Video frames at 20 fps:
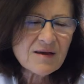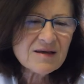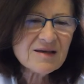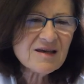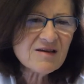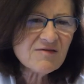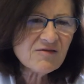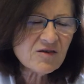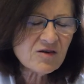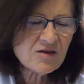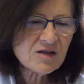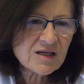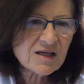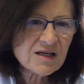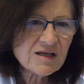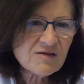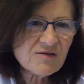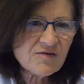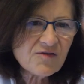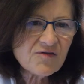even
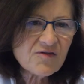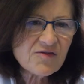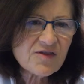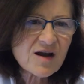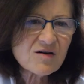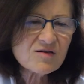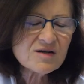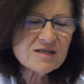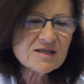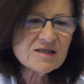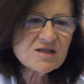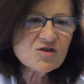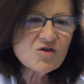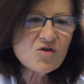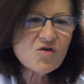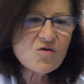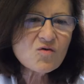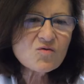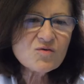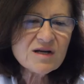if there is
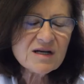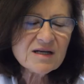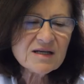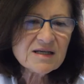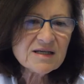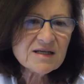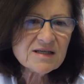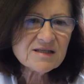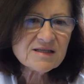no really